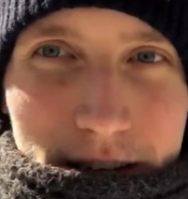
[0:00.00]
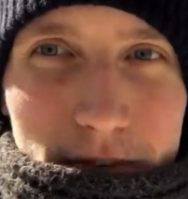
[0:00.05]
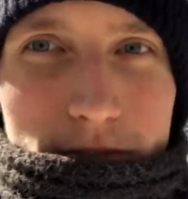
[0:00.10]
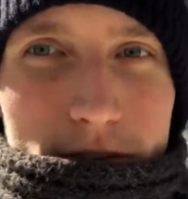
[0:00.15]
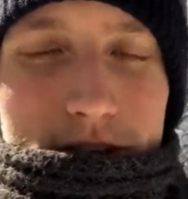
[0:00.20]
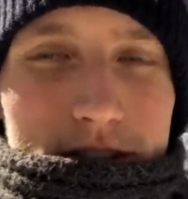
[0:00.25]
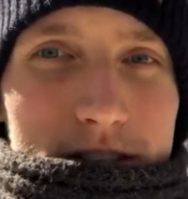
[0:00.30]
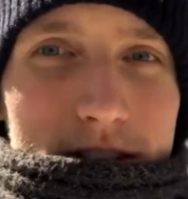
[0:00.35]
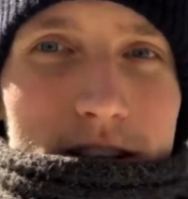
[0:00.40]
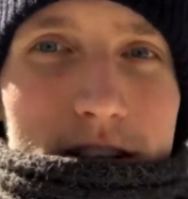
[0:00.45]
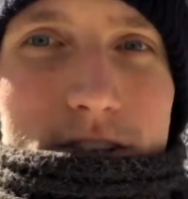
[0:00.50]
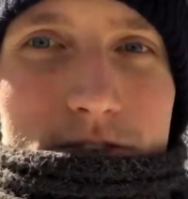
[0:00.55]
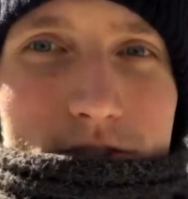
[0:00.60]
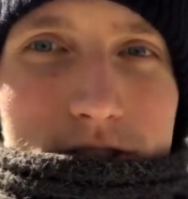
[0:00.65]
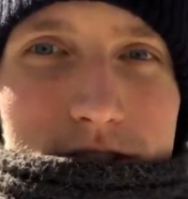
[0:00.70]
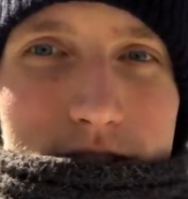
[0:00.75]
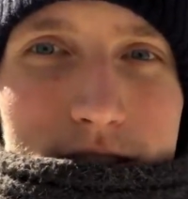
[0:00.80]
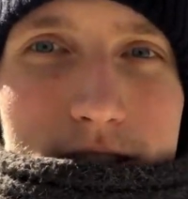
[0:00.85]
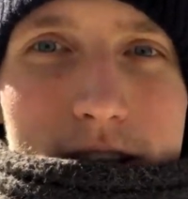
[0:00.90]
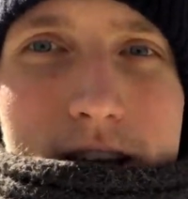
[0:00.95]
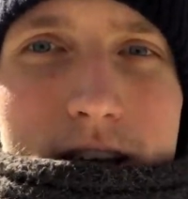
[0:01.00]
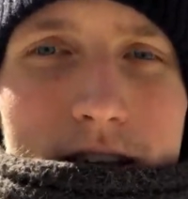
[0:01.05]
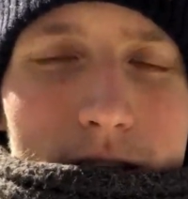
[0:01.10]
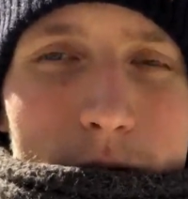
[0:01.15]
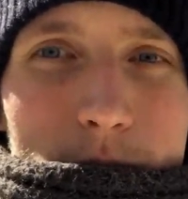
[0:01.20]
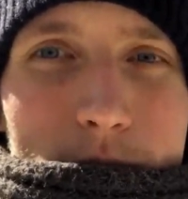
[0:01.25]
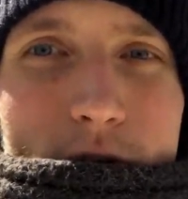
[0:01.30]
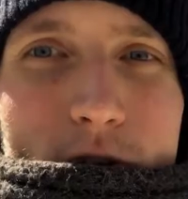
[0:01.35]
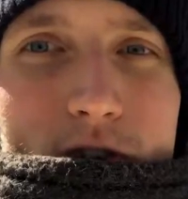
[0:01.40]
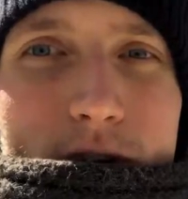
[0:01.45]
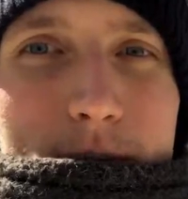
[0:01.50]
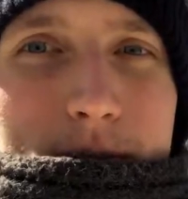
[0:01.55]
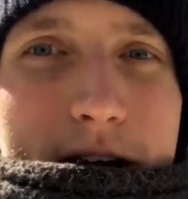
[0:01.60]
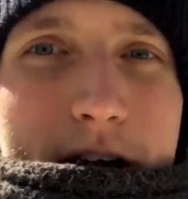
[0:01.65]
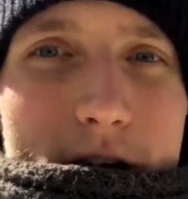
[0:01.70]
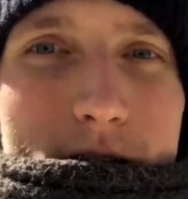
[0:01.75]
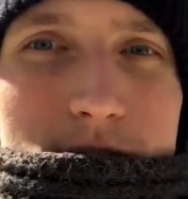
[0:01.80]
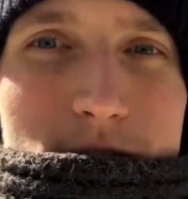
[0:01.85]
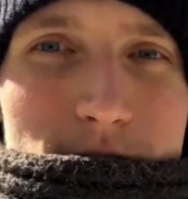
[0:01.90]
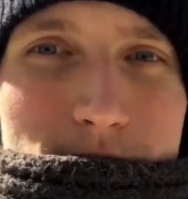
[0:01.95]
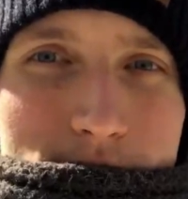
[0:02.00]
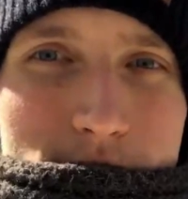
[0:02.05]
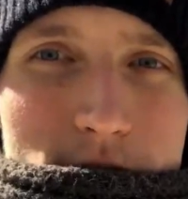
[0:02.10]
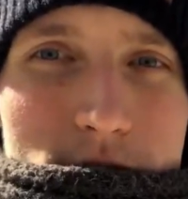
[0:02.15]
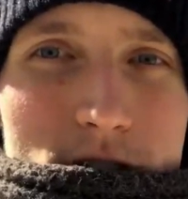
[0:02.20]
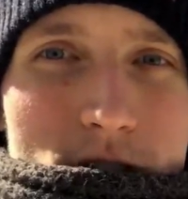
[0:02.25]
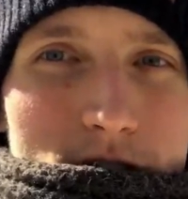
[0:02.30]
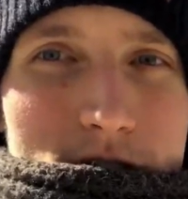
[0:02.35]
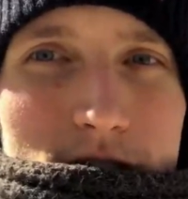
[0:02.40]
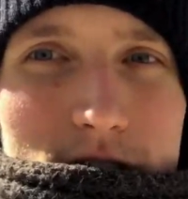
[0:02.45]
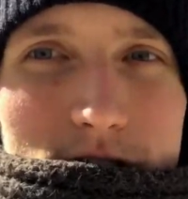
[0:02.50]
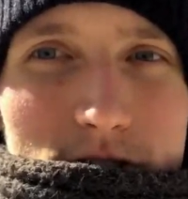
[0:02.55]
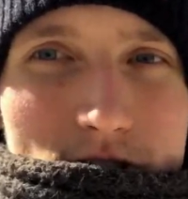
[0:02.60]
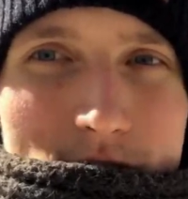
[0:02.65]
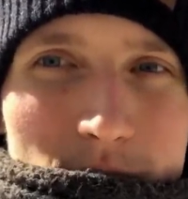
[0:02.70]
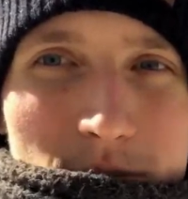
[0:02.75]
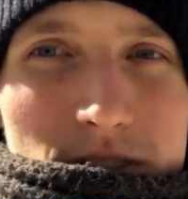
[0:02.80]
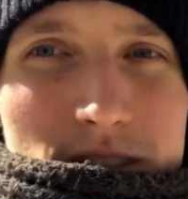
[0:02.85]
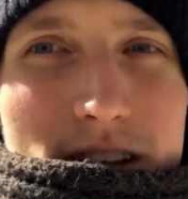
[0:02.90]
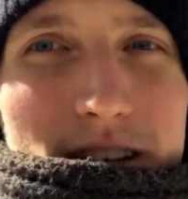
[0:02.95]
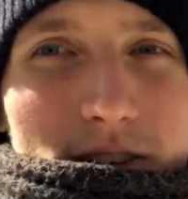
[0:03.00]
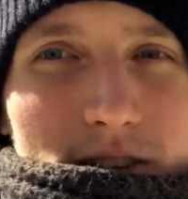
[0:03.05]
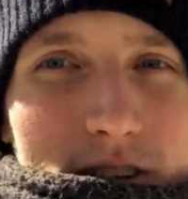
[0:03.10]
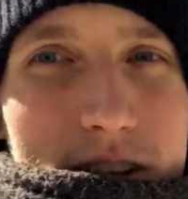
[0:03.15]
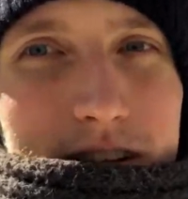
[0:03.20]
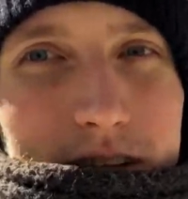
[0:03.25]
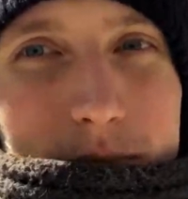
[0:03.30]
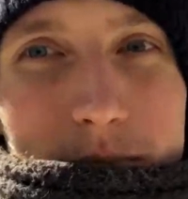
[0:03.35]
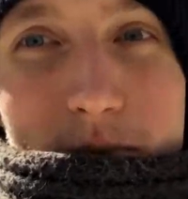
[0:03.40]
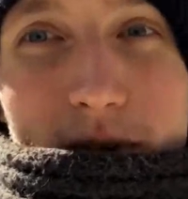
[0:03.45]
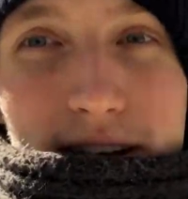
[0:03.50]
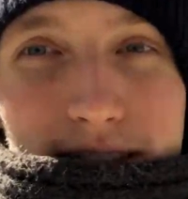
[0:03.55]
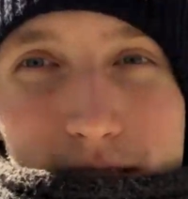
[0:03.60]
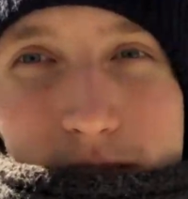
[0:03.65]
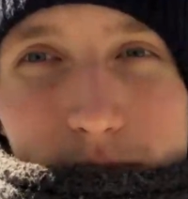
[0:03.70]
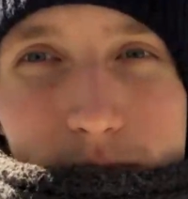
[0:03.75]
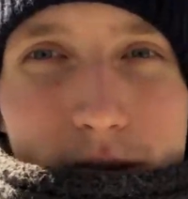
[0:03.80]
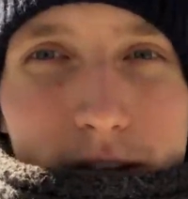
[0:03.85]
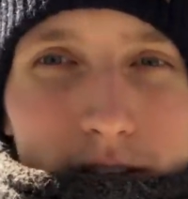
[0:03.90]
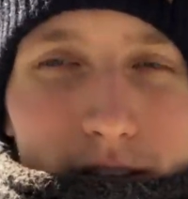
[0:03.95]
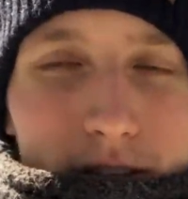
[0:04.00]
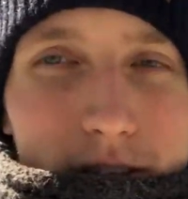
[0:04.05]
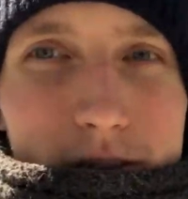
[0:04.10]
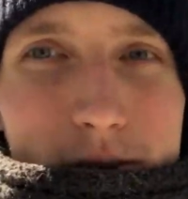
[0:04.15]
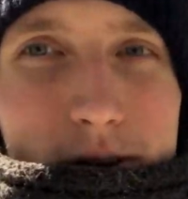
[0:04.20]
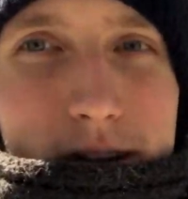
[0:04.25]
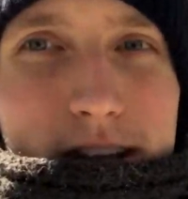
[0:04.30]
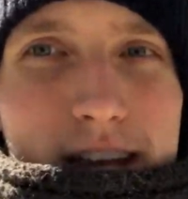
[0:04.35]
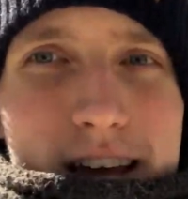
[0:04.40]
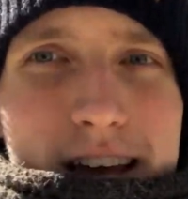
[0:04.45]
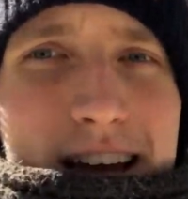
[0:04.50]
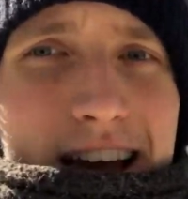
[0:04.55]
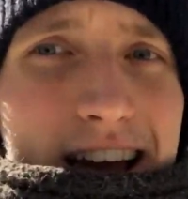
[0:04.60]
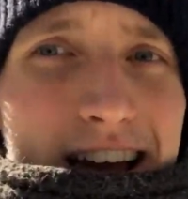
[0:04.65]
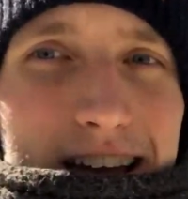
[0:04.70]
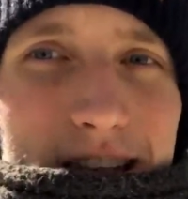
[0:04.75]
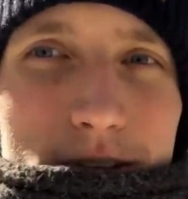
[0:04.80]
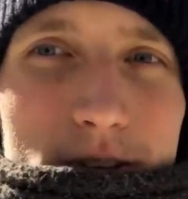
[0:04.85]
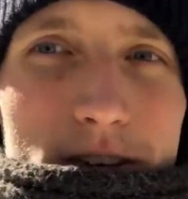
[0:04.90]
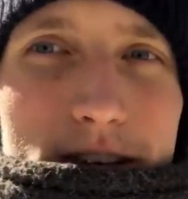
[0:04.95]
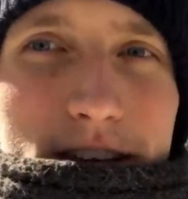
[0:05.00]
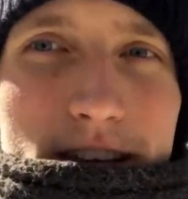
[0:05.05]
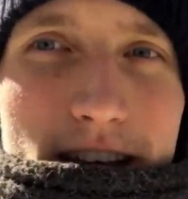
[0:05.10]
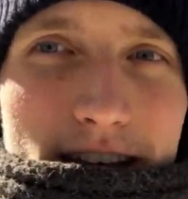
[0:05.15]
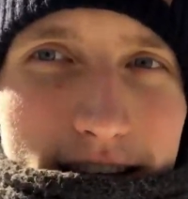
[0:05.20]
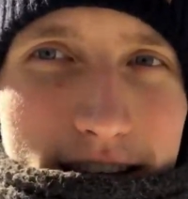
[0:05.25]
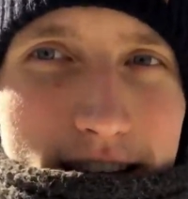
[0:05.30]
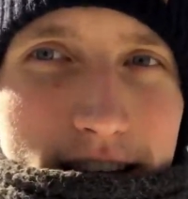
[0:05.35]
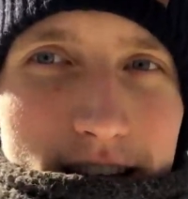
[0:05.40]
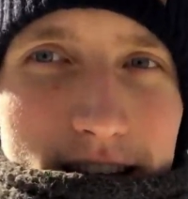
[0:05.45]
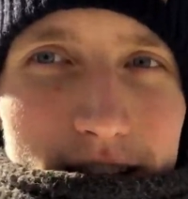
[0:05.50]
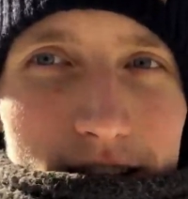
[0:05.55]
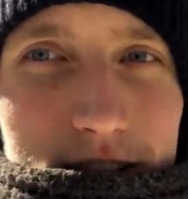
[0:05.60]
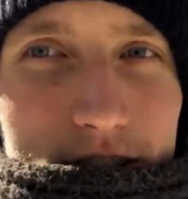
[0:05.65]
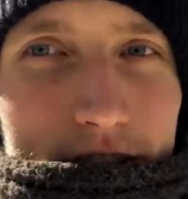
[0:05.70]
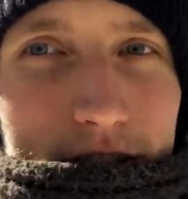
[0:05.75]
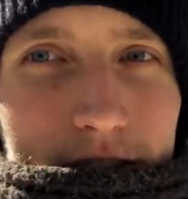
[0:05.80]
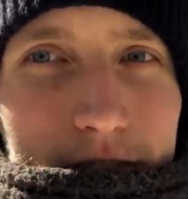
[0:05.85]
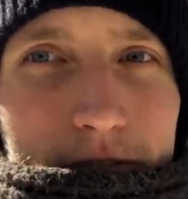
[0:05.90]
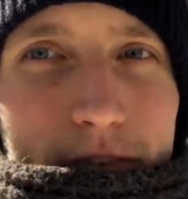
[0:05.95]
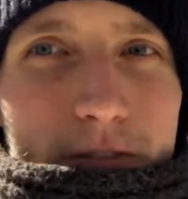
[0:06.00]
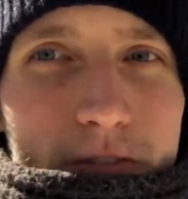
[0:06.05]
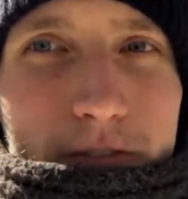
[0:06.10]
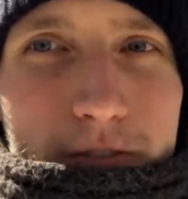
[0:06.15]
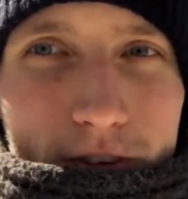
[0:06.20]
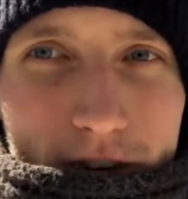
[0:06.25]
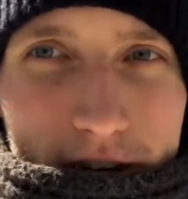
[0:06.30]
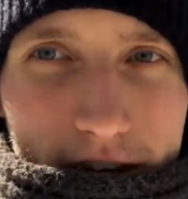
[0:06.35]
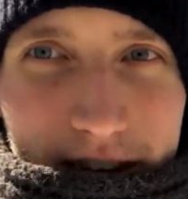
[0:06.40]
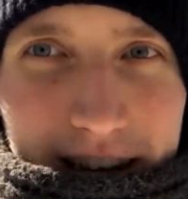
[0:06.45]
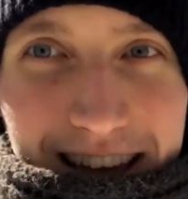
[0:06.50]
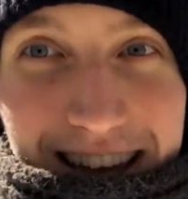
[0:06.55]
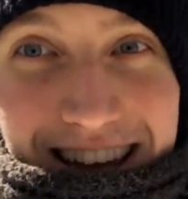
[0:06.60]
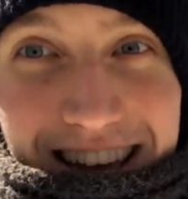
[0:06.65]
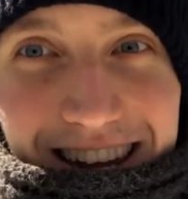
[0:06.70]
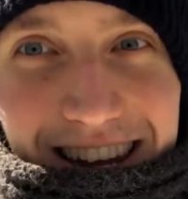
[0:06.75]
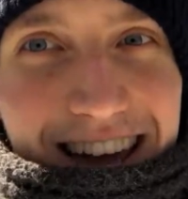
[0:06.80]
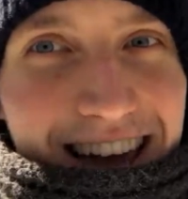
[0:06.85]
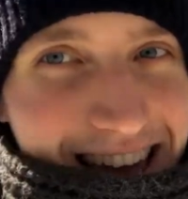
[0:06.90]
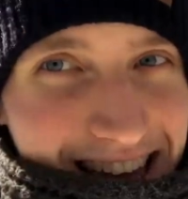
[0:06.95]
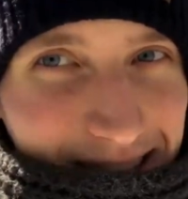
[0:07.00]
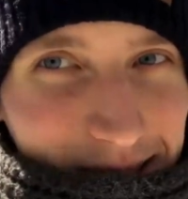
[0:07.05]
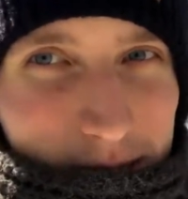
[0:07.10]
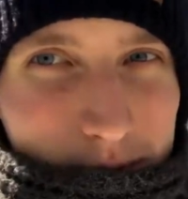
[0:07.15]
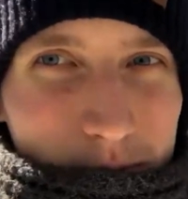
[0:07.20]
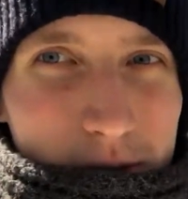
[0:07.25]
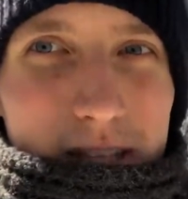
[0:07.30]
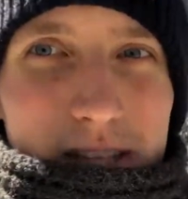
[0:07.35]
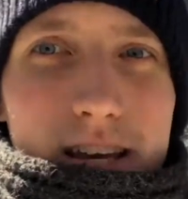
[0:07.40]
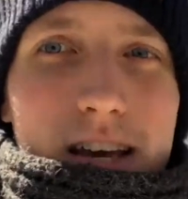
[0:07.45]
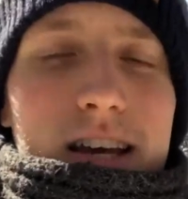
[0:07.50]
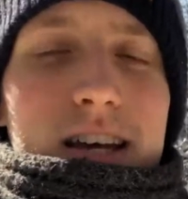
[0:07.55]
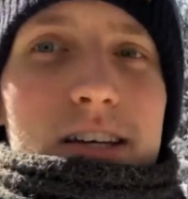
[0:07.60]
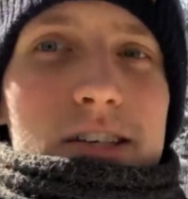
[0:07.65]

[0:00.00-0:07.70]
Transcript: If you're still interested, the program now is free. You don't need a drum set, you don't need a practice pad to do it, and you can gain a ton of fun and hand speed.